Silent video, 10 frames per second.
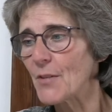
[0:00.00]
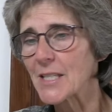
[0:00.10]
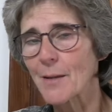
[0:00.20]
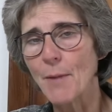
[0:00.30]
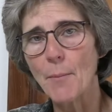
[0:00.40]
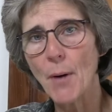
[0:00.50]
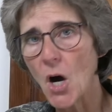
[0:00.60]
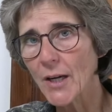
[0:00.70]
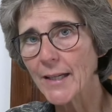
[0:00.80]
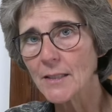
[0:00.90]
If it's in my
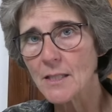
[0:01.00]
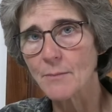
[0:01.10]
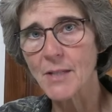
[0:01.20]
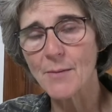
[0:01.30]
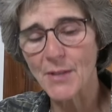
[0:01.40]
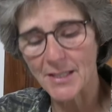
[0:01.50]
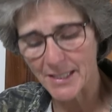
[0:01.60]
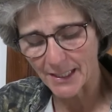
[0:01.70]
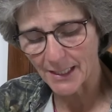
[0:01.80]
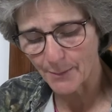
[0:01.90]
pocket, sometimes
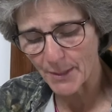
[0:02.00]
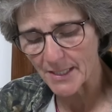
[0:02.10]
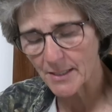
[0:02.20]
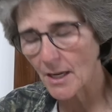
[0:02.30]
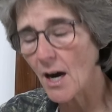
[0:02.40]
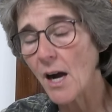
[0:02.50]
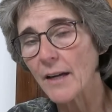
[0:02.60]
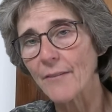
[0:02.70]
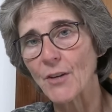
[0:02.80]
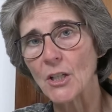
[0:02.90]
I stick it in my
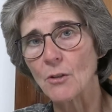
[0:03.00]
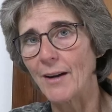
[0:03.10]
sock.